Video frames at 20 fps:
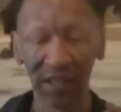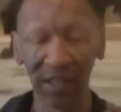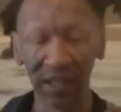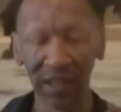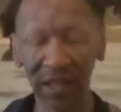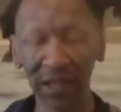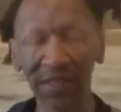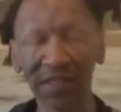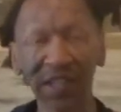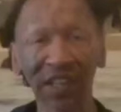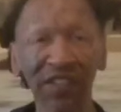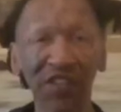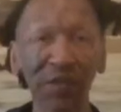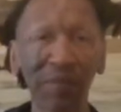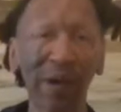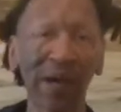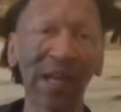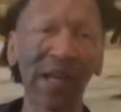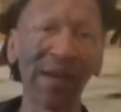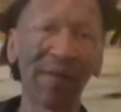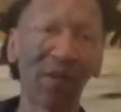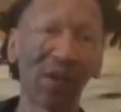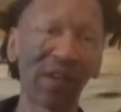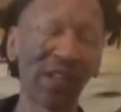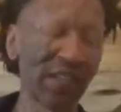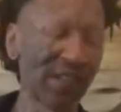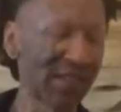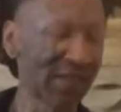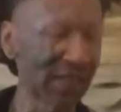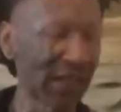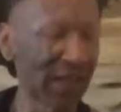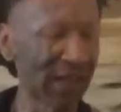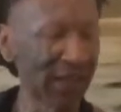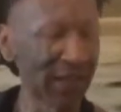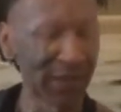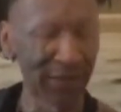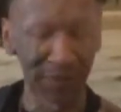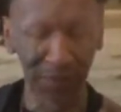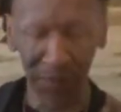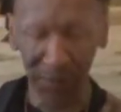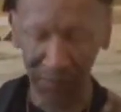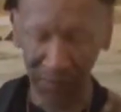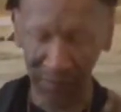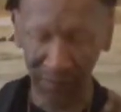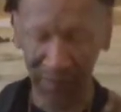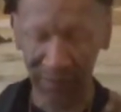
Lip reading: and anything that you might have on the inside.